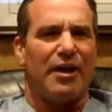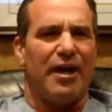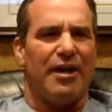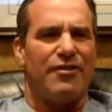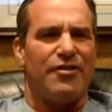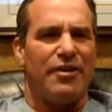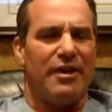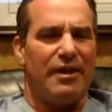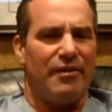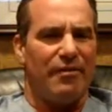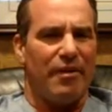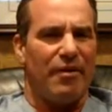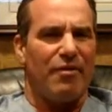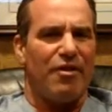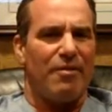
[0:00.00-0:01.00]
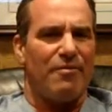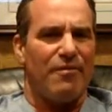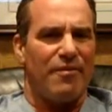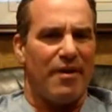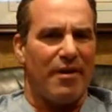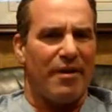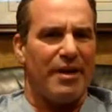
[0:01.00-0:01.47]
achieve some
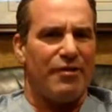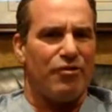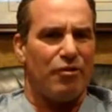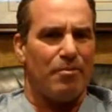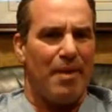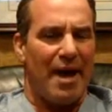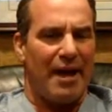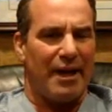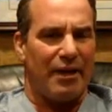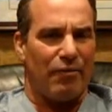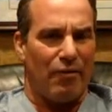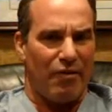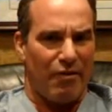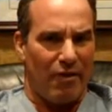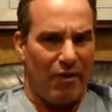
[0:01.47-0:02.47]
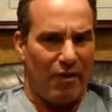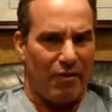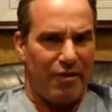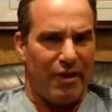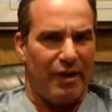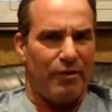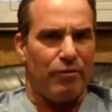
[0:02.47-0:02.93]
very dramatic
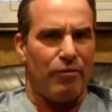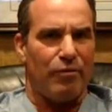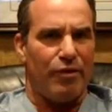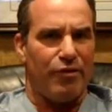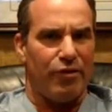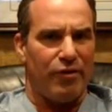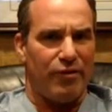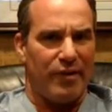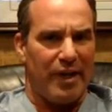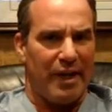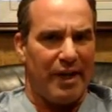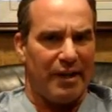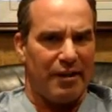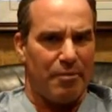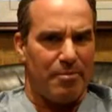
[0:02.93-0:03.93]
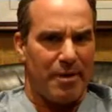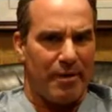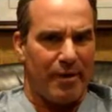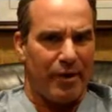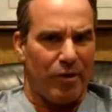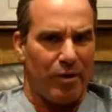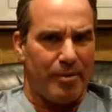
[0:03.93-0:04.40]
results in rejuvenating the
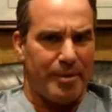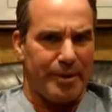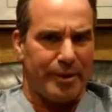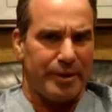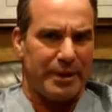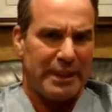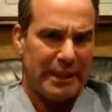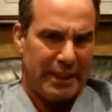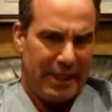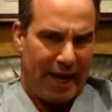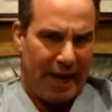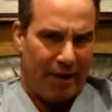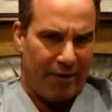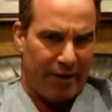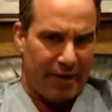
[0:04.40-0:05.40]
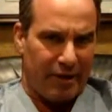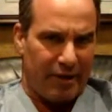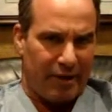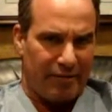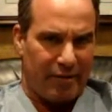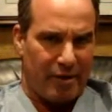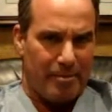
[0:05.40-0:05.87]
periorbital area
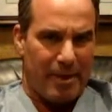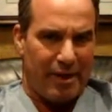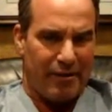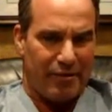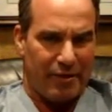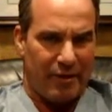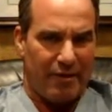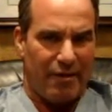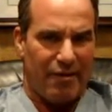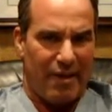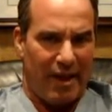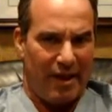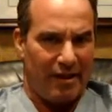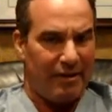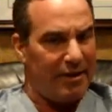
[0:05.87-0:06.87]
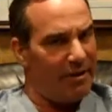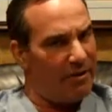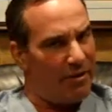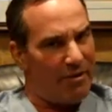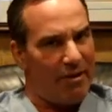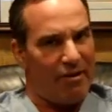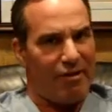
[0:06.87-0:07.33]
of our patients and
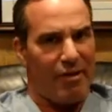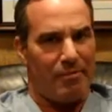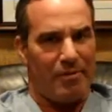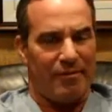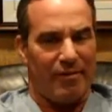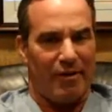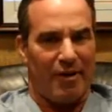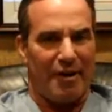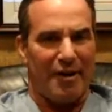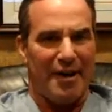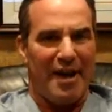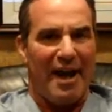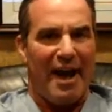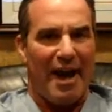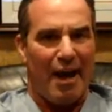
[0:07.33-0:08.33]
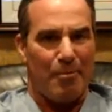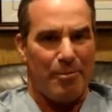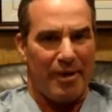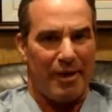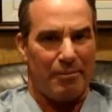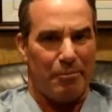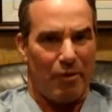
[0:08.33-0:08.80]
yields us some of our
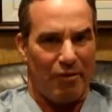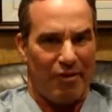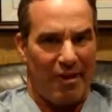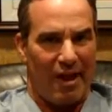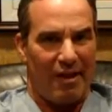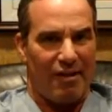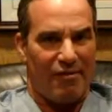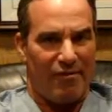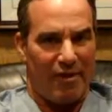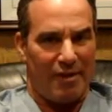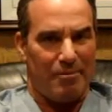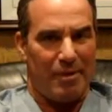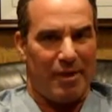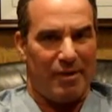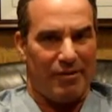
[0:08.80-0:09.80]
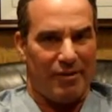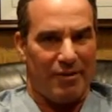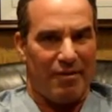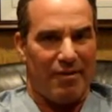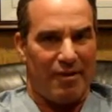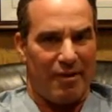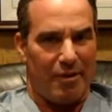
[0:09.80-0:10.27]
happy and most satisfied
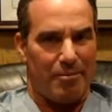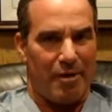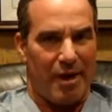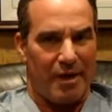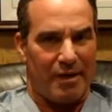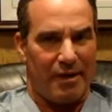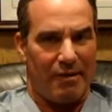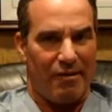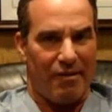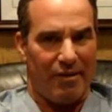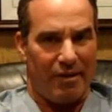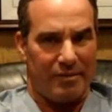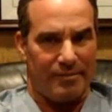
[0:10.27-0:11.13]
patients in our practice.